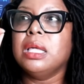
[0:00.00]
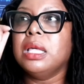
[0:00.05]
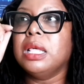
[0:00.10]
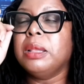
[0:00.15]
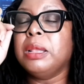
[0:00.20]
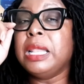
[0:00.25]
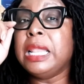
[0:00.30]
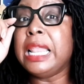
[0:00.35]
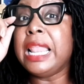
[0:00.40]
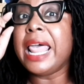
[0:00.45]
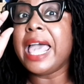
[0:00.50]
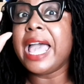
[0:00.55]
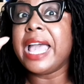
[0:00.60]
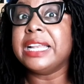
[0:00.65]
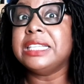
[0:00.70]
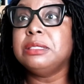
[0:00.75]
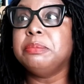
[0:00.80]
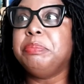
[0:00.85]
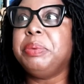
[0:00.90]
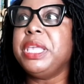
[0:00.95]

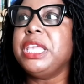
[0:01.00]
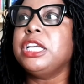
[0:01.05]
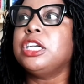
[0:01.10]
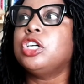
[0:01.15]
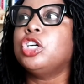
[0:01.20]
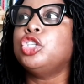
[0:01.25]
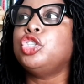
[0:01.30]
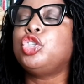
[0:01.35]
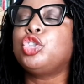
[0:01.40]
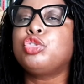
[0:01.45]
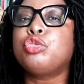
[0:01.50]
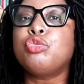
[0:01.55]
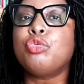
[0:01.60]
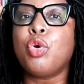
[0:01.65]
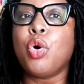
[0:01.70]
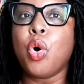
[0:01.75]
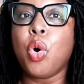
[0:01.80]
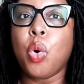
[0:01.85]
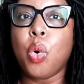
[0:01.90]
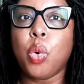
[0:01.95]
led, being
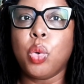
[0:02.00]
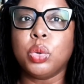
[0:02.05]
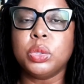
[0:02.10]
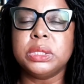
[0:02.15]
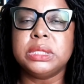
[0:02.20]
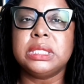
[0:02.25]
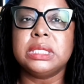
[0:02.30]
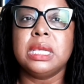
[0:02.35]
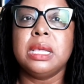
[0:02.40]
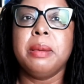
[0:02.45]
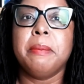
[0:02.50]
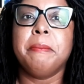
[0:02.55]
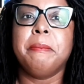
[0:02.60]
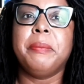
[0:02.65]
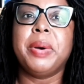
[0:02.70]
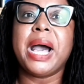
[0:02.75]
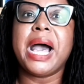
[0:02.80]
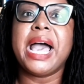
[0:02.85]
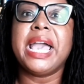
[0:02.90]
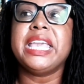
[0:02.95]
controlled
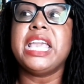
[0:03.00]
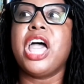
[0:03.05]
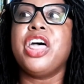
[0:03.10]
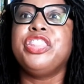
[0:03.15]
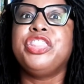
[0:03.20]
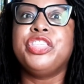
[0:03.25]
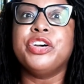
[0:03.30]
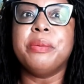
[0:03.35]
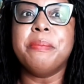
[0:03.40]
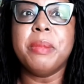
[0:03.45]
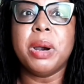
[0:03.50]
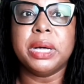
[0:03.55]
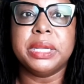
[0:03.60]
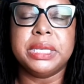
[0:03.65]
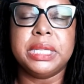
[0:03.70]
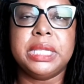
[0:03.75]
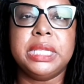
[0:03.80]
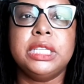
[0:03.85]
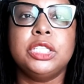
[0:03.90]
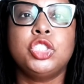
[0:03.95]
by the
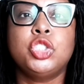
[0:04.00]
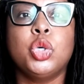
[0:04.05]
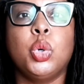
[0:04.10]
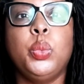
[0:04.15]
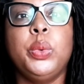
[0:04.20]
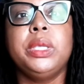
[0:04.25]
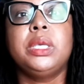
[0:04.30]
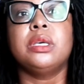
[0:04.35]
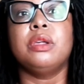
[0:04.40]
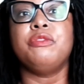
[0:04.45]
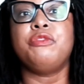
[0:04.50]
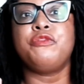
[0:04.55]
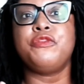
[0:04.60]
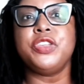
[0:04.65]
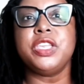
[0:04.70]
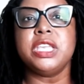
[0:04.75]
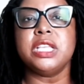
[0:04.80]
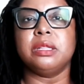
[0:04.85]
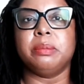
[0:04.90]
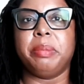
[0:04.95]
money so we can
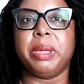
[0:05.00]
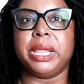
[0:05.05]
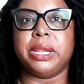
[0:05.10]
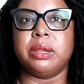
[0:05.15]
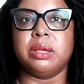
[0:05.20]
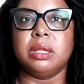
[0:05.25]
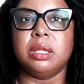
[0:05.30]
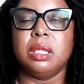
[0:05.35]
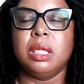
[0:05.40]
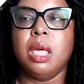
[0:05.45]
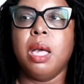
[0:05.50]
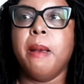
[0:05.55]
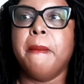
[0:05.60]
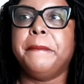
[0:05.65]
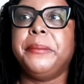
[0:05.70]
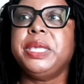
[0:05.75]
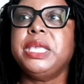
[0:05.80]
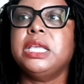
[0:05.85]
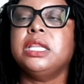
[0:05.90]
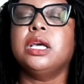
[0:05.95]
feel better,
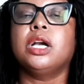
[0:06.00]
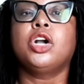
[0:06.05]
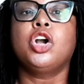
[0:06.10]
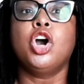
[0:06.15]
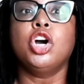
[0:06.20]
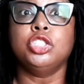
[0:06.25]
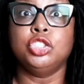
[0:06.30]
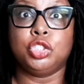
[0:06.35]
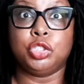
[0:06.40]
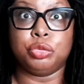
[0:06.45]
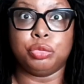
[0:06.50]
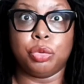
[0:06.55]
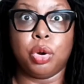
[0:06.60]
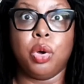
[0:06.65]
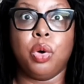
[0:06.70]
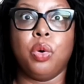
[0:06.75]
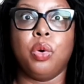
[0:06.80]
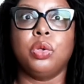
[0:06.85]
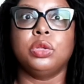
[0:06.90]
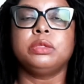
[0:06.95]
being
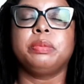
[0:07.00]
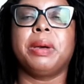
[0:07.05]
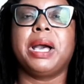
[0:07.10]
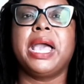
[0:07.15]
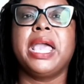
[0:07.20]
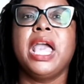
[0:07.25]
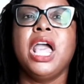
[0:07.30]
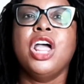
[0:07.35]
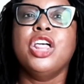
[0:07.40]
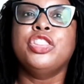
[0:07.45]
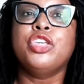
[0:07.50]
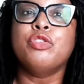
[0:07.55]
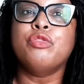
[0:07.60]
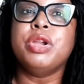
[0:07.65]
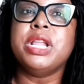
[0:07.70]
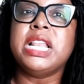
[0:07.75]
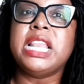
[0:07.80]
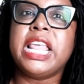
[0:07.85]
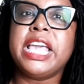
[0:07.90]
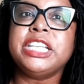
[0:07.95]
controlled by the
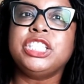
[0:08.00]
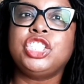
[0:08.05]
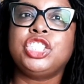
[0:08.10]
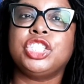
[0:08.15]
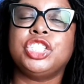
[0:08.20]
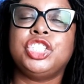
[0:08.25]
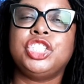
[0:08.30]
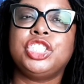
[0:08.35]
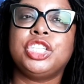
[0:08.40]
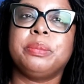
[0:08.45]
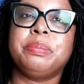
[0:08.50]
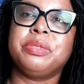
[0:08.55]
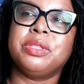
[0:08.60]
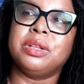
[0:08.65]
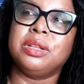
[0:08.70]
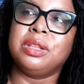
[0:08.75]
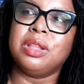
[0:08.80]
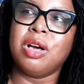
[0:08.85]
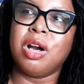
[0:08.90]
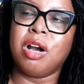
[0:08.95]
relationship, the
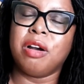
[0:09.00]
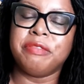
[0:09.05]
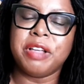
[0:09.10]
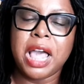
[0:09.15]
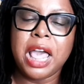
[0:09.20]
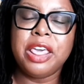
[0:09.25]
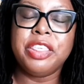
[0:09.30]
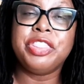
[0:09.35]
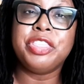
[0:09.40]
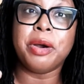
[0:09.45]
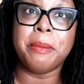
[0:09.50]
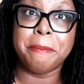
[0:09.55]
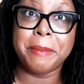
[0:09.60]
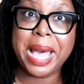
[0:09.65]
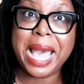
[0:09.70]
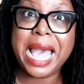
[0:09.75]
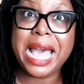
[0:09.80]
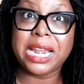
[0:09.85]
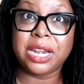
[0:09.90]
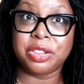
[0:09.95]
love, the
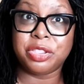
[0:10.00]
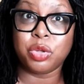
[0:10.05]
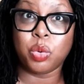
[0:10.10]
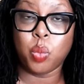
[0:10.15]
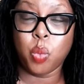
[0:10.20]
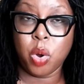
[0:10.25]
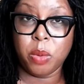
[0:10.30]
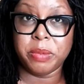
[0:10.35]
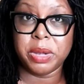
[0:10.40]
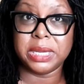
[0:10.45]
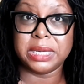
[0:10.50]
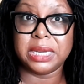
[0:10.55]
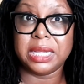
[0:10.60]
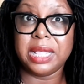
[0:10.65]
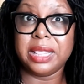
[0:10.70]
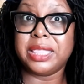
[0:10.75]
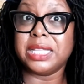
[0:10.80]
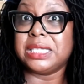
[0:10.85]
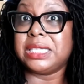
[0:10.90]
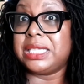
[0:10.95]
man, the woman,
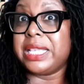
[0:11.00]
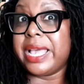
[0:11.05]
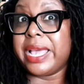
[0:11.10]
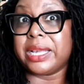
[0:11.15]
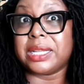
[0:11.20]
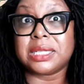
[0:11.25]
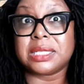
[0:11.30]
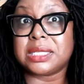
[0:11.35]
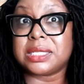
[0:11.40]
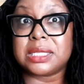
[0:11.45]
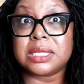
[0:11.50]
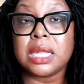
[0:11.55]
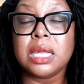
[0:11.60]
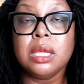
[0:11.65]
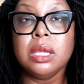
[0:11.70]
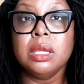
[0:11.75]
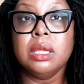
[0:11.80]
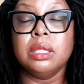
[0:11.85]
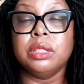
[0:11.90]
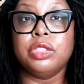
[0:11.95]
the sex,
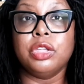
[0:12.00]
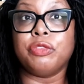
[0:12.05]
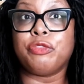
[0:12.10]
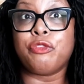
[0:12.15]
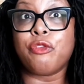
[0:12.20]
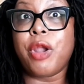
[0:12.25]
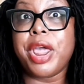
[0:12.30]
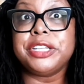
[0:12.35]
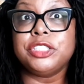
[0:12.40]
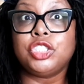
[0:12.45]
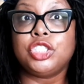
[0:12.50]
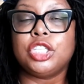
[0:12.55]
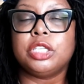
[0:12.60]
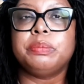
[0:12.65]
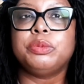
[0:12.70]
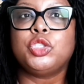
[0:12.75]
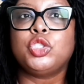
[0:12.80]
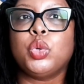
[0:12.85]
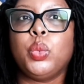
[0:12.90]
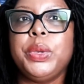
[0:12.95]
the friendship
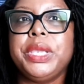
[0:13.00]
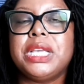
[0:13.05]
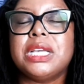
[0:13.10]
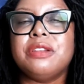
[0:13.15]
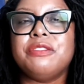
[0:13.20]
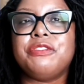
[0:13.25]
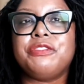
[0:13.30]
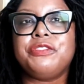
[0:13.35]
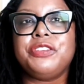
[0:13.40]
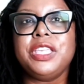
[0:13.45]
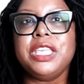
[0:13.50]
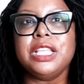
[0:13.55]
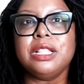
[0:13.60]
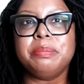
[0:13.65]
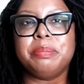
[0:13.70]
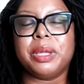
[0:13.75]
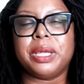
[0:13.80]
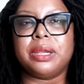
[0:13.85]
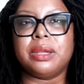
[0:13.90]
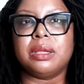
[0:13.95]
so we can feel
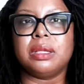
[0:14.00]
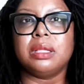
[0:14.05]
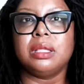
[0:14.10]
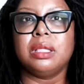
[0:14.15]
better.